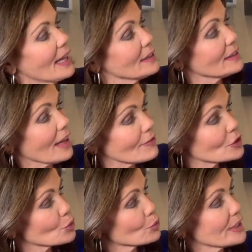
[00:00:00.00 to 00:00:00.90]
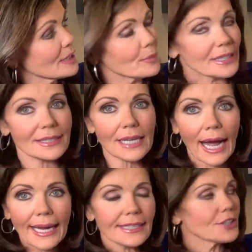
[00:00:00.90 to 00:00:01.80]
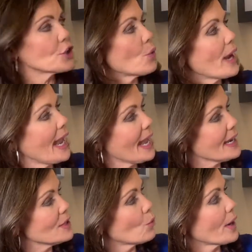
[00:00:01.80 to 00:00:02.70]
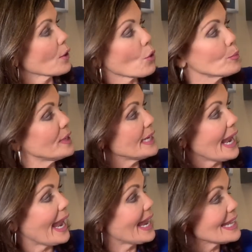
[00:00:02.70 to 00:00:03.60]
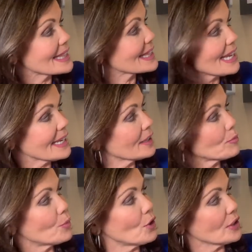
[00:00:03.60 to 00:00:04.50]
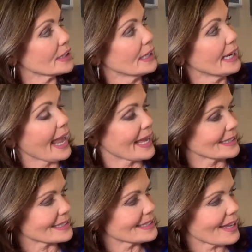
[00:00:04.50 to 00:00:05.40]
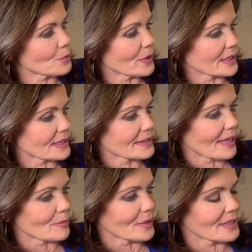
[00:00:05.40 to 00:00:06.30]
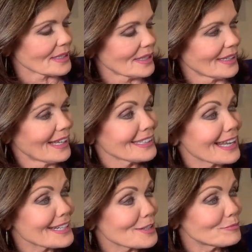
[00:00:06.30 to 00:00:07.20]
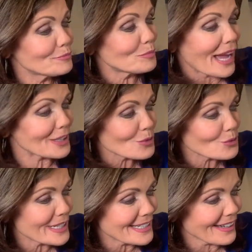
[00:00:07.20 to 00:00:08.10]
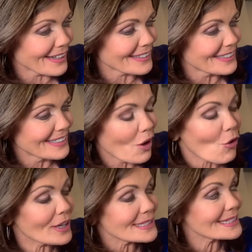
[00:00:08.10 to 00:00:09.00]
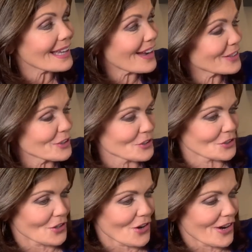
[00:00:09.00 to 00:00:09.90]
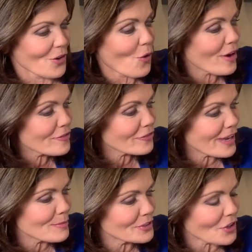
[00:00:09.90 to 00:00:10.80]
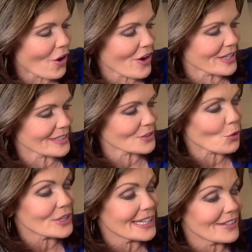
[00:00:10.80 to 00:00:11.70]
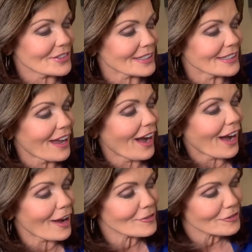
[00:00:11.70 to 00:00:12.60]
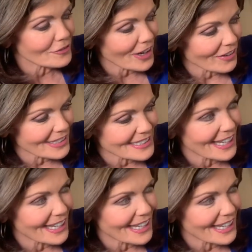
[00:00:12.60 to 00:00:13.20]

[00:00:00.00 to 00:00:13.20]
I love to read because I can go anywhere or be anything in a book, Anna said with excitement. Like a ballerina, or a soccer star, or a famous artist, or even a fairy